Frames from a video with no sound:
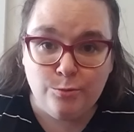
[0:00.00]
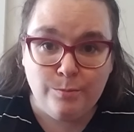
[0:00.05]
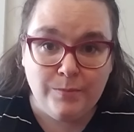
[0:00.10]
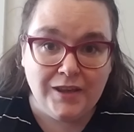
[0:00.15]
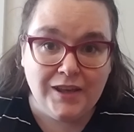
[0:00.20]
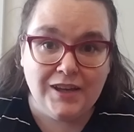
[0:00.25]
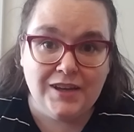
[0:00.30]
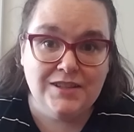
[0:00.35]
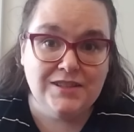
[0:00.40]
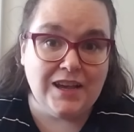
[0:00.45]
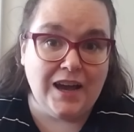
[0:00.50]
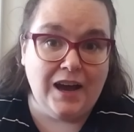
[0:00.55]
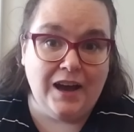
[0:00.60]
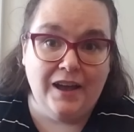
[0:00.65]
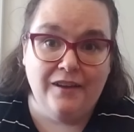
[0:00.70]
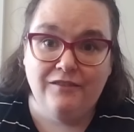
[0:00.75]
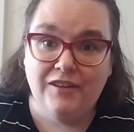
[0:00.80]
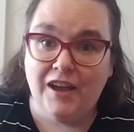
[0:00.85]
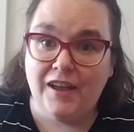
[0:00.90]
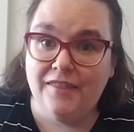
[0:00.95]
because
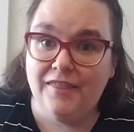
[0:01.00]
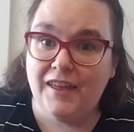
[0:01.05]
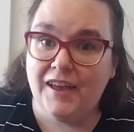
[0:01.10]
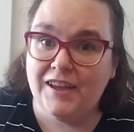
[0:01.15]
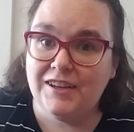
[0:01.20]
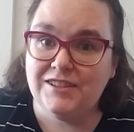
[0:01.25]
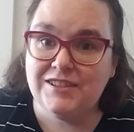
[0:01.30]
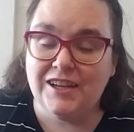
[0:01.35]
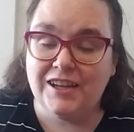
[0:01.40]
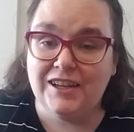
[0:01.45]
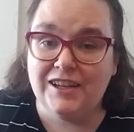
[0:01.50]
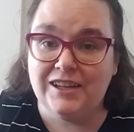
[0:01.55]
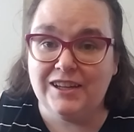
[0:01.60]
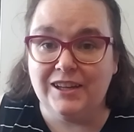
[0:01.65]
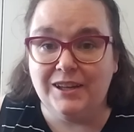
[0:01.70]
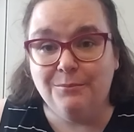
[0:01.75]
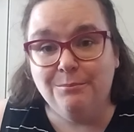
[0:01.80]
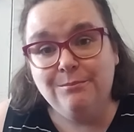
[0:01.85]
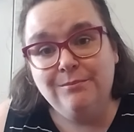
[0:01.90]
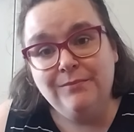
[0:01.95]
I've got that time.